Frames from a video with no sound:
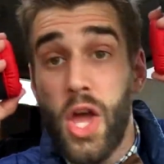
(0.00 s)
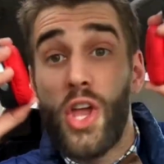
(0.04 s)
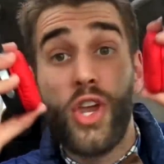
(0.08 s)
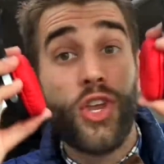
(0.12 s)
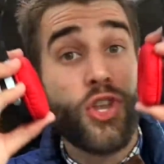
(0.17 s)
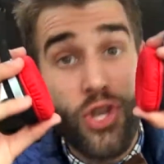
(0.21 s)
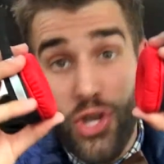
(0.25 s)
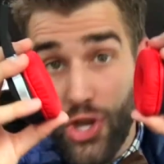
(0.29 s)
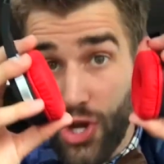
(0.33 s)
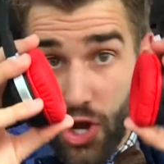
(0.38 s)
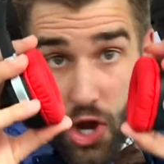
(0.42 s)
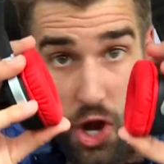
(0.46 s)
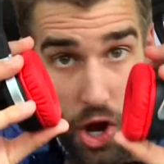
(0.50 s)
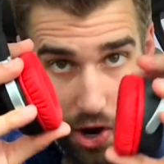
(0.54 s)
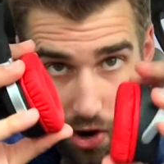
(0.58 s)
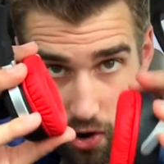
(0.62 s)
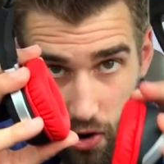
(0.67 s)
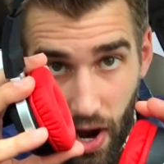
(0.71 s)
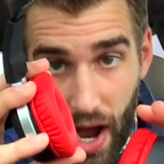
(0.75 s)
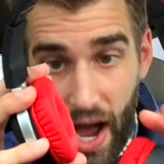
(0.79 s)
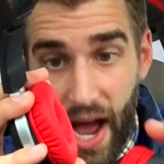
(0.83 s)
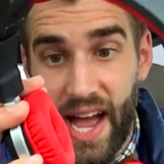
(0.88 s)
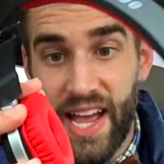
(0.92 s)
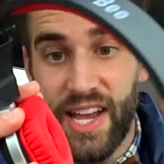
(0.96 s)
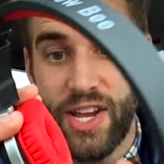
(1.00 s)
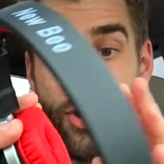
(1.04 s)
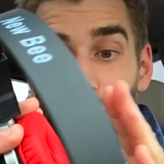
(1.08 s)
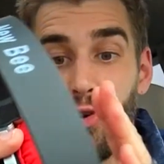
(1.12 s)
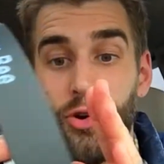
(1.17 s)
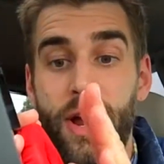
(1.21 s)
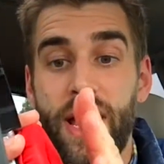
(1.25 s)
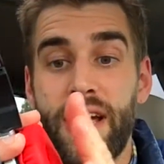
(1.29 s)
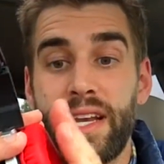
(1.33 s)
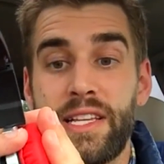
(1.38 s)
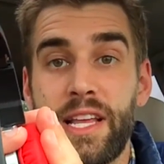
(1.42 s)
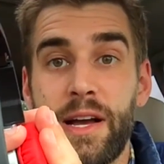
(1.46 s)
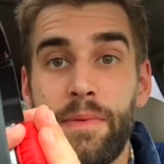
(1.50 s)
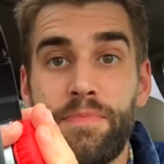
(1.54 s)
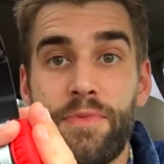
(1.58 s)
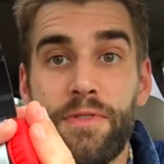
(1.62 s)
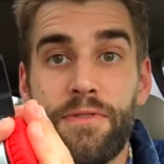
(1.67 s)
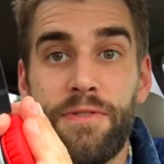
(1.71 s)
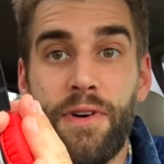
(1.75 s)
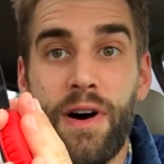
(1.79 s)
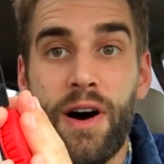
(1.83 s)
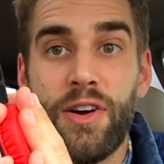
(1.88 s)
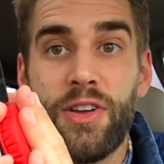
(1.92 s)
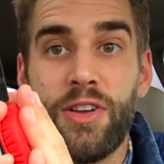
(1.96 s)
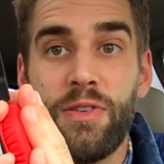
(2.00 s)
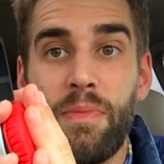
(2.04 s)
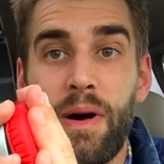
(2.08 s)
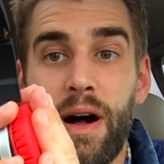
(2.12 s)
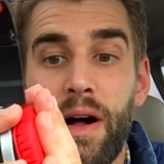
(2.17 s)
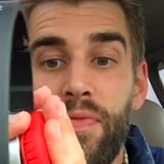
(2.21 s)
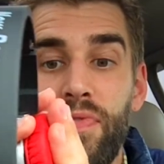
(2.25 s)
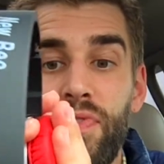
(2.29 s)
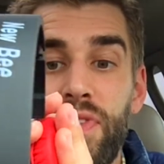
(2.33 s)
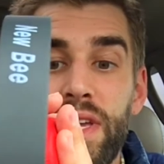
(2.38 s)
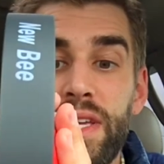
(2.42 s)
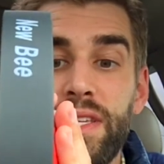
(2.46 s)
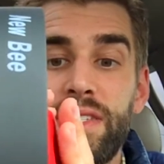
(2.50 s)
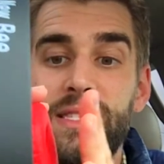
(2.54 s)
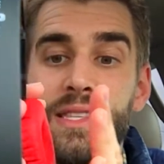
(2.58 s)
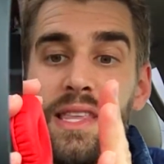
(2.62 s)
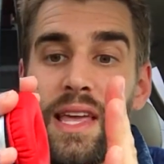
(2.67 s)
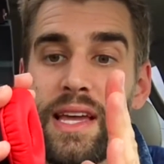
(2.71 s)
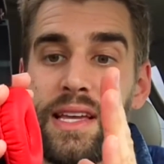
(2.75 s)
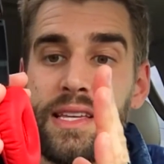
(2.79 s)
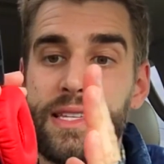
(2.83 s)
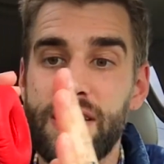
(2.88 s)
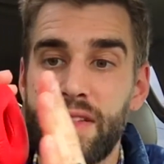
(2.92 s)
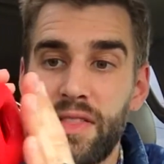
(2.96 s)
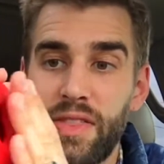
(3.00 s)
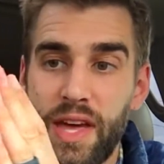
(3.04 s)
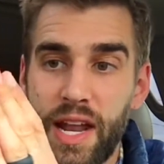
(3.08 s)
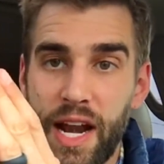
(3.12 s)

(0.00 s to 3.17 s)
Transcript: No, I cranked up the volume on these things and